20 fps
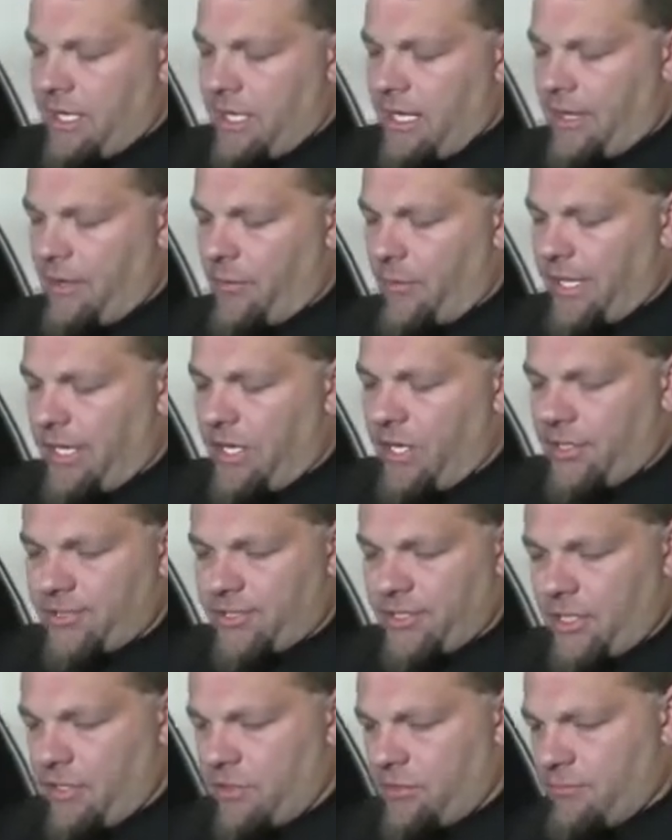And then we can
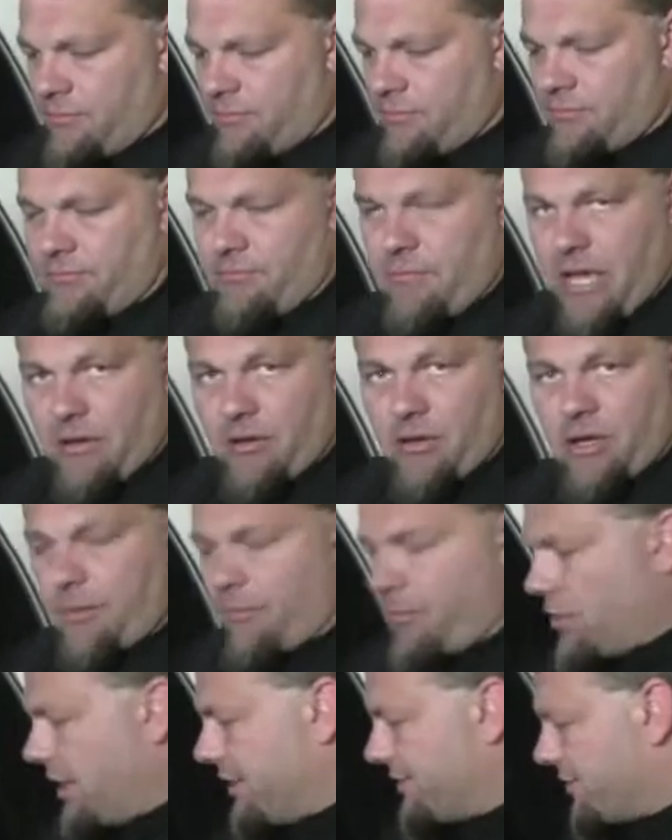also mount our
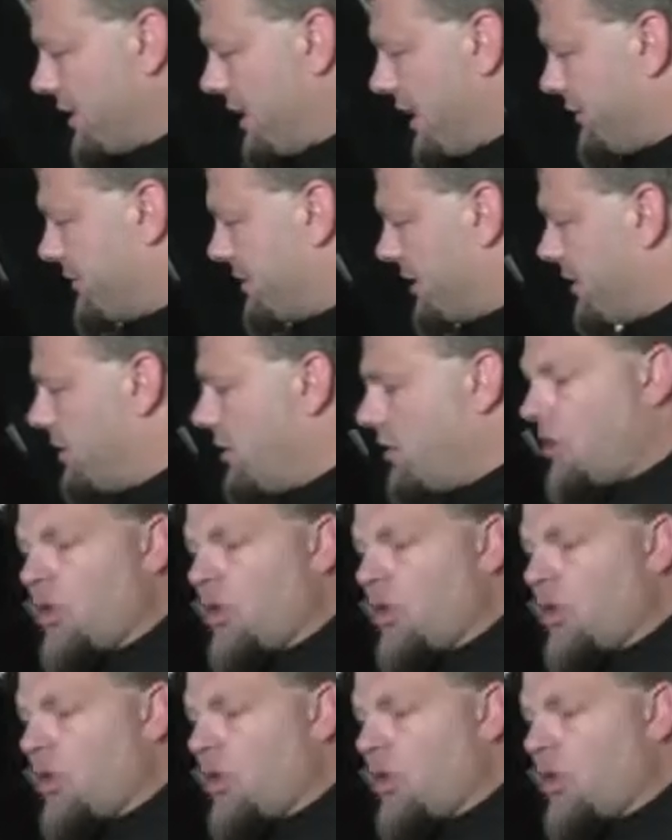compressor housing